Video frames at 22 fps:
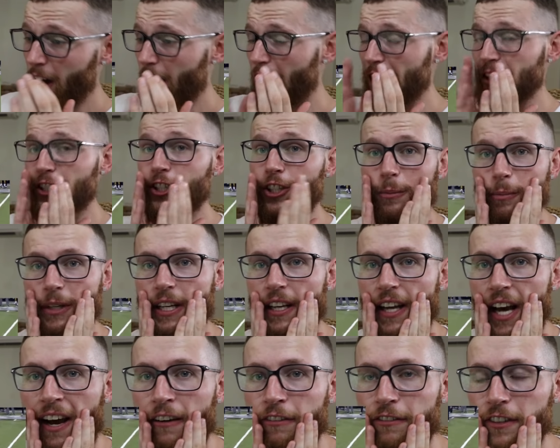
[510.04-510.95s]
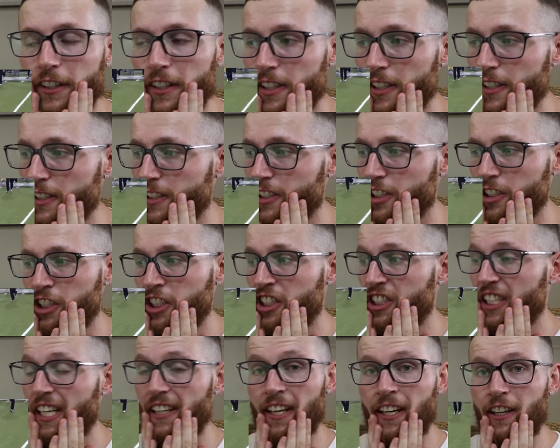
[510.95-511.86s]
I shouldn't be laughing because
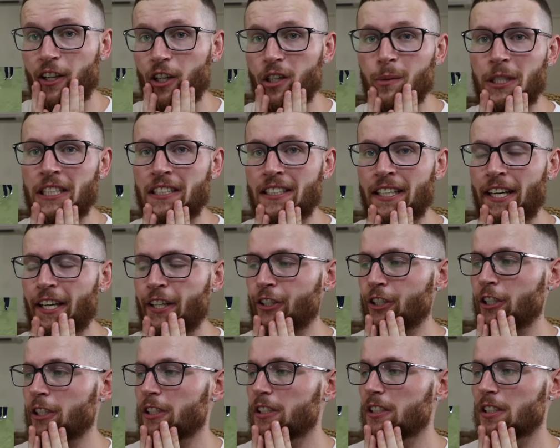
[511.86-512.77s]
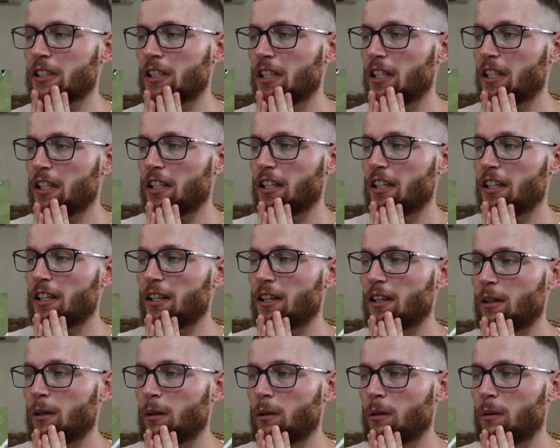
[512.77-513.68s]
shit, that could have been dangerous.
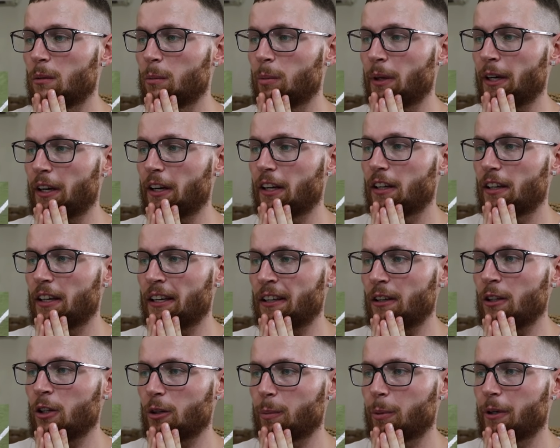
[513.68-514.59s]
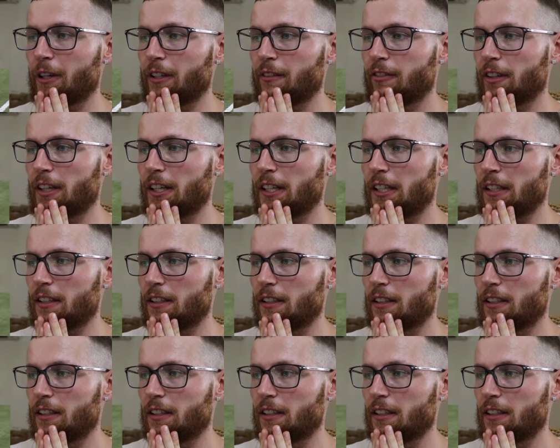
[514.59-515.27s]
But it, it looked pretty funny.